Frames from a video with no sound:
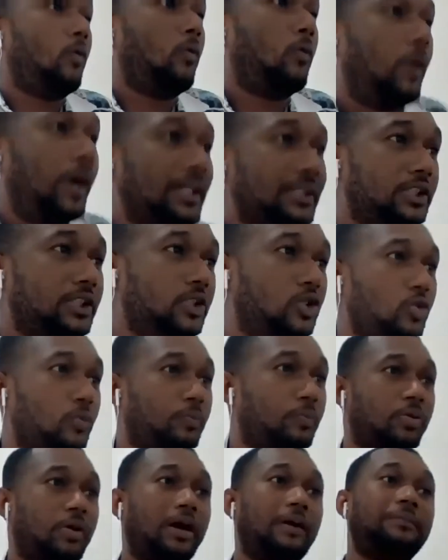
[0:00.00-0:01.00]
what you
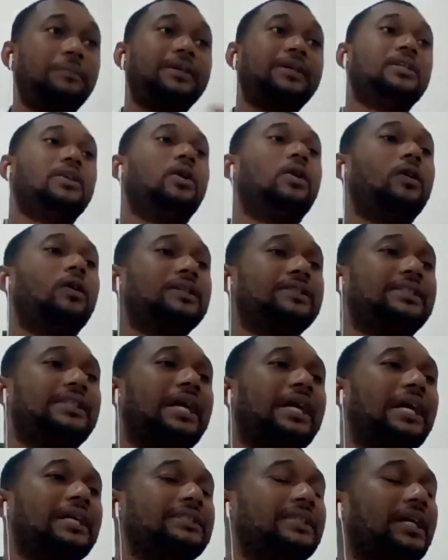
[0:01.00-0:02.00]
probably know is
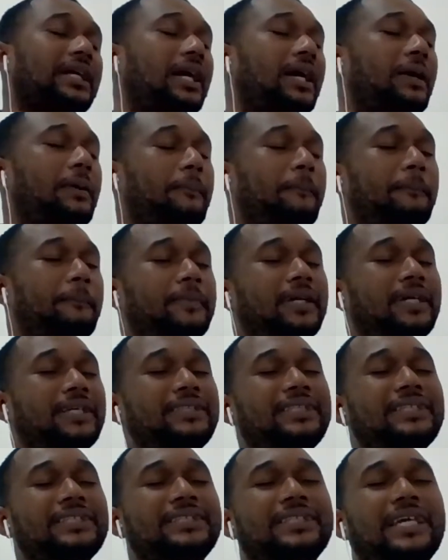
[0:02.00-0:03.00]
that
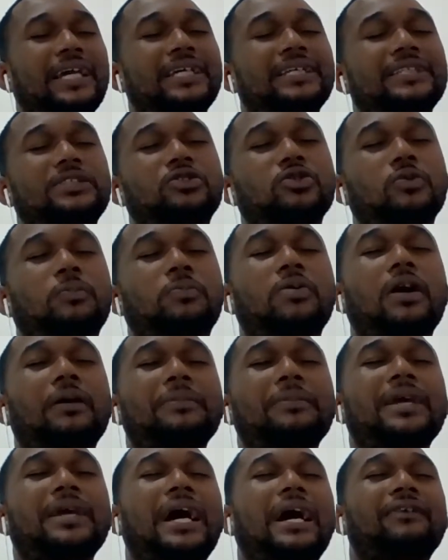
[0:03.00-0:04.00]
in this case, you
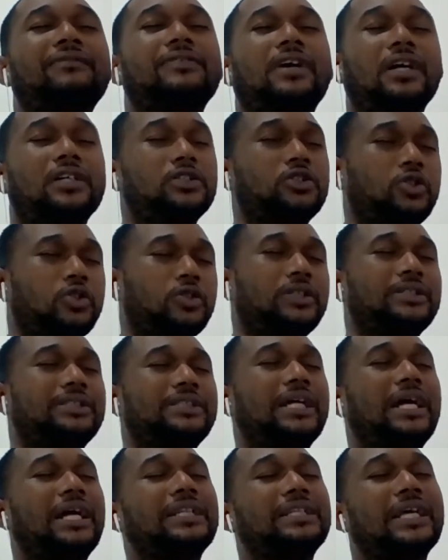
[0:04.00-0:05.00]
probably have countries
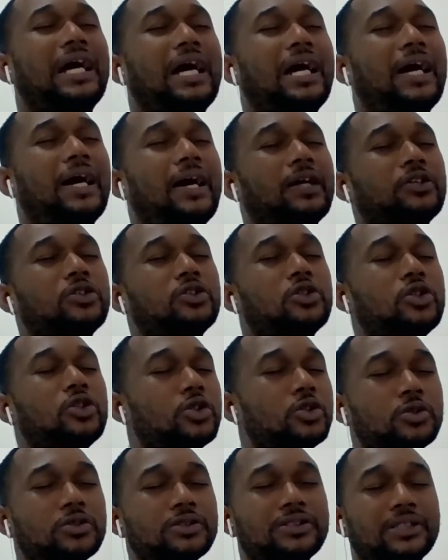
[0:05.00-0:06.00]
that
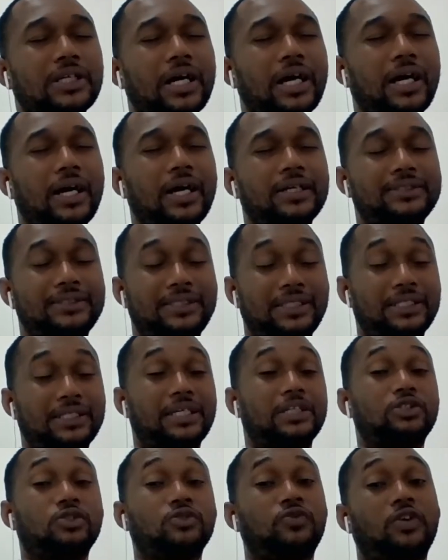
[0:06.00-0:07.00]
use
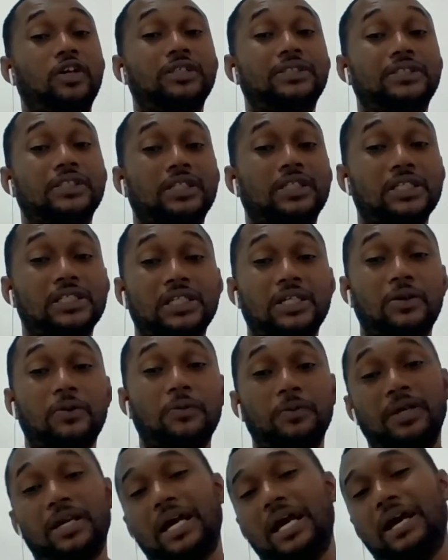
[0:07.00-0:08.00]
DHIS2 for education
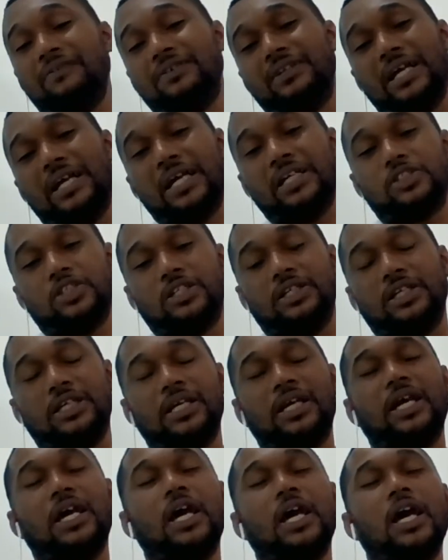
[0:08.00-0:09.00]
and we haven't
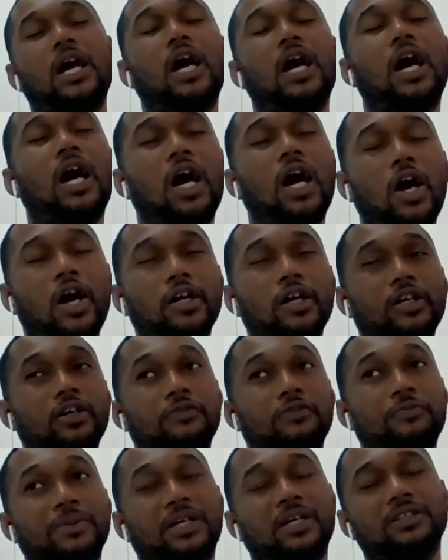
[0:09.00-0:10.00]
actually heard
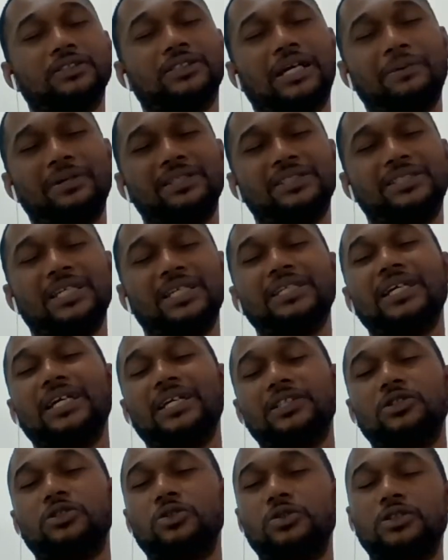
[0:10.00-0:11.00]
of, because I mean,
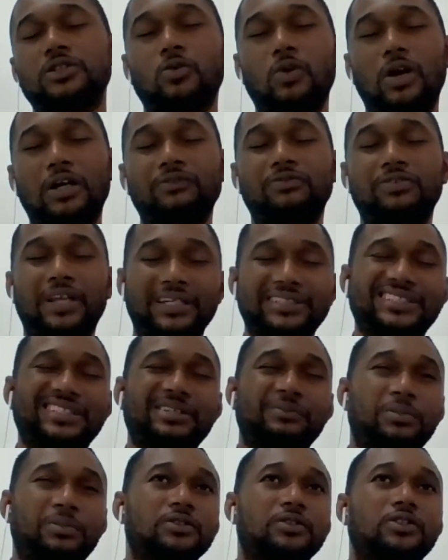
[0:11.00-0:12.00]
DHIS2 is quite
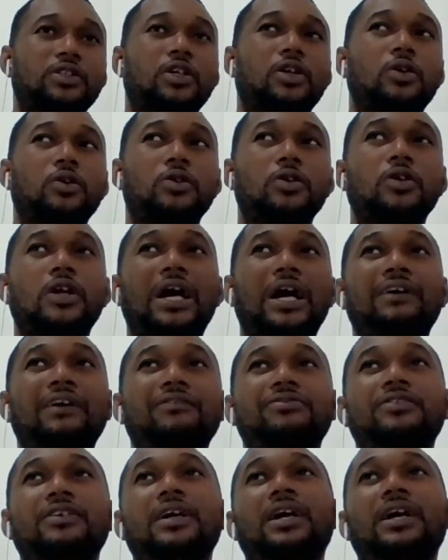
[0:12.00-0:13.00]
flexible. So you
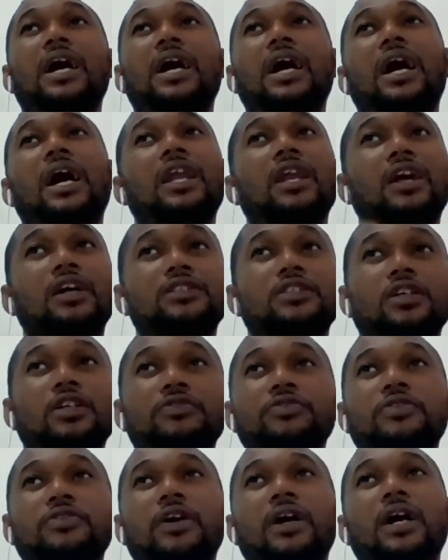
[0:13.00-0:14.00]
have a lot
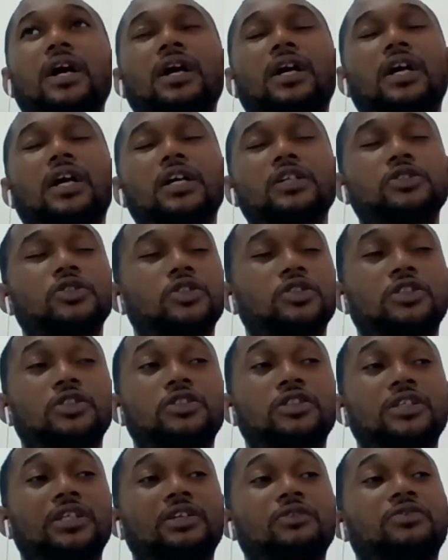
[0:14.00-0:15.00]
of countries
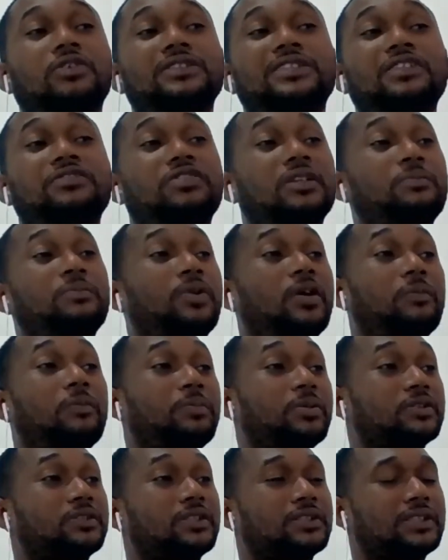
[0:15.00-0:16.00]
using it for different
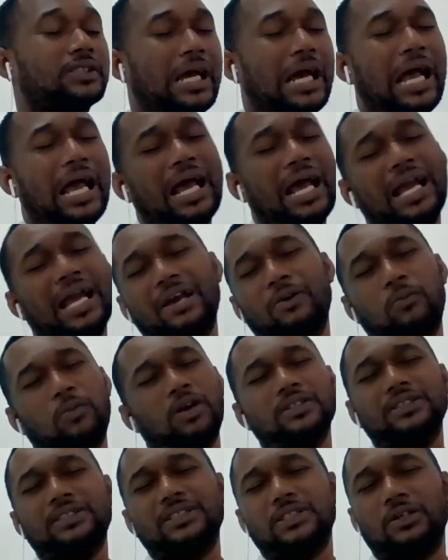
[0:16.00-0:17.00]
purposes. I
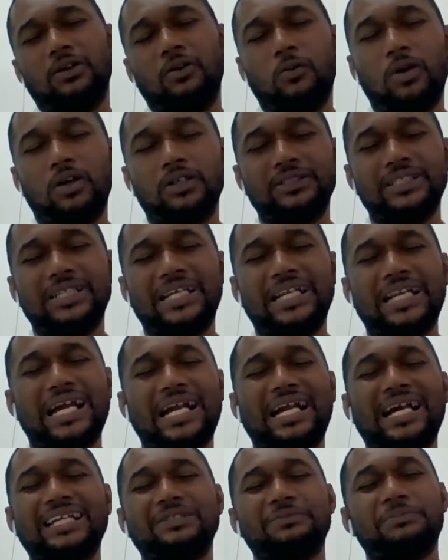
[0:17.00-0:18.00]
once was in an
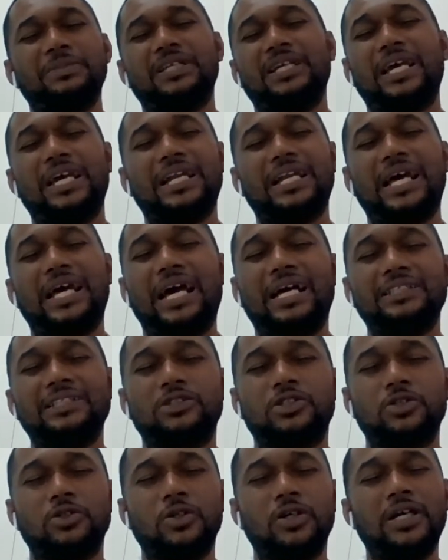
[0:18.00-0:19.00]
academy and I had
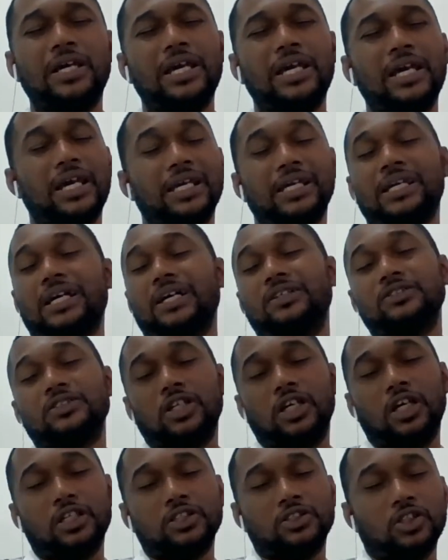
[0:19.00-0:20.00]
to
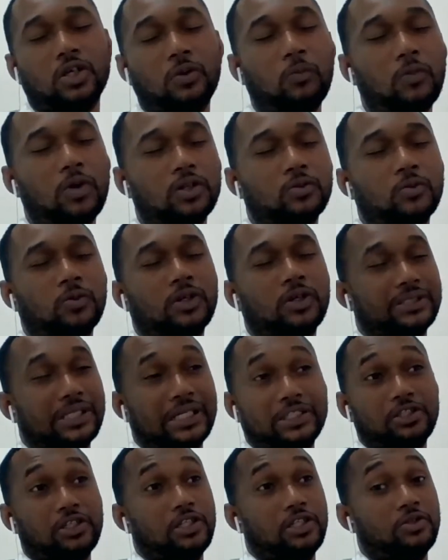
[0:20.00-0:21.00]
encounter someone who was
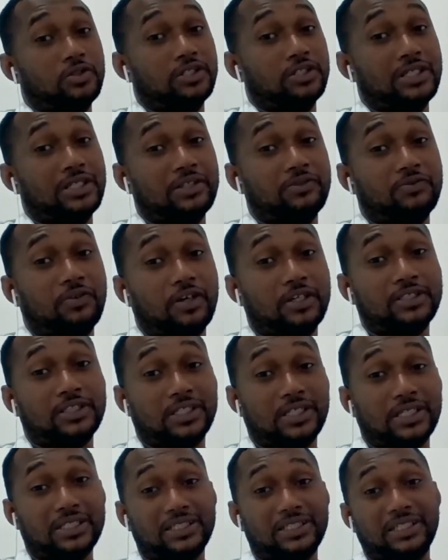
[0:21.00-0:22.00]
actually using it for
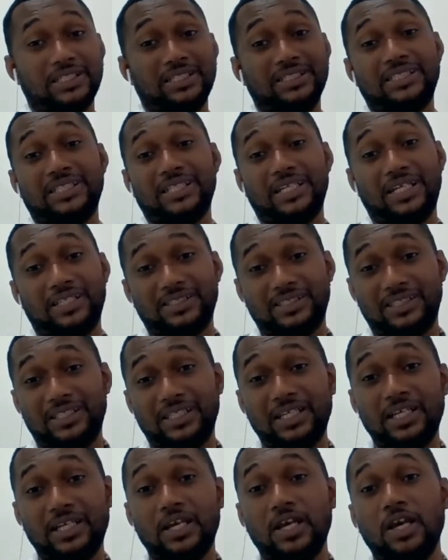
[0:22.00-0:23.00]
education in
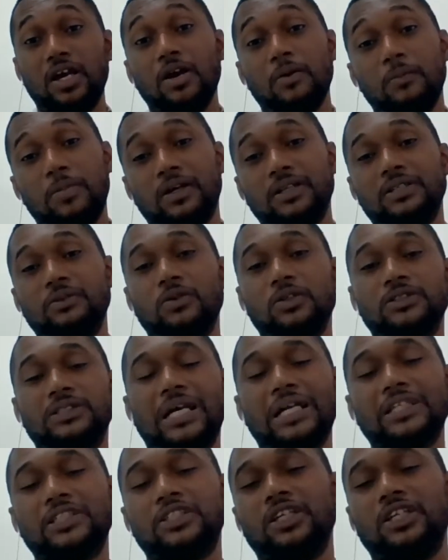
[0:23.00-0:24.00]
DRC, but it was
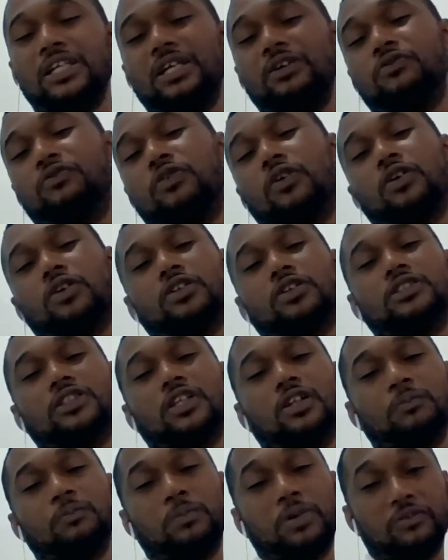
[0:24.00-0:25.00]
actually focused
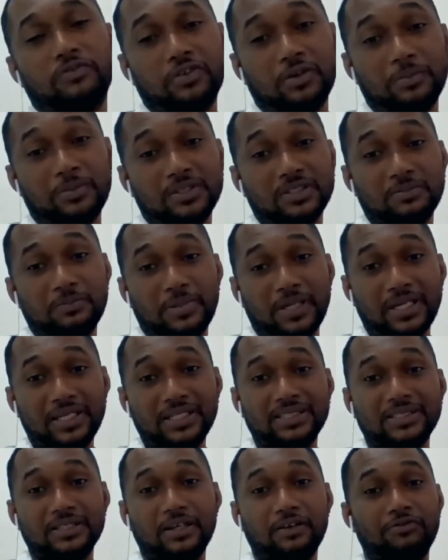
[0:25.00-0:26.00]
on
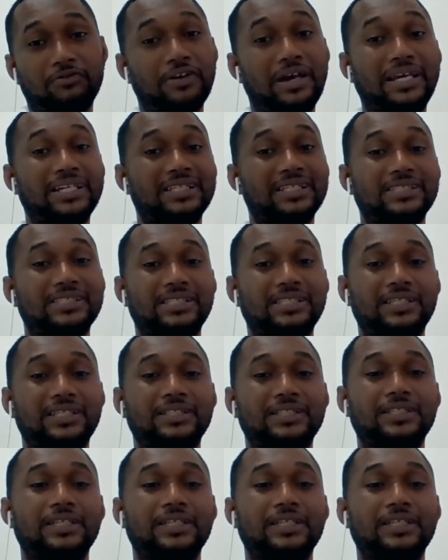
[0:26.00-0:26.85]
performance-based financing.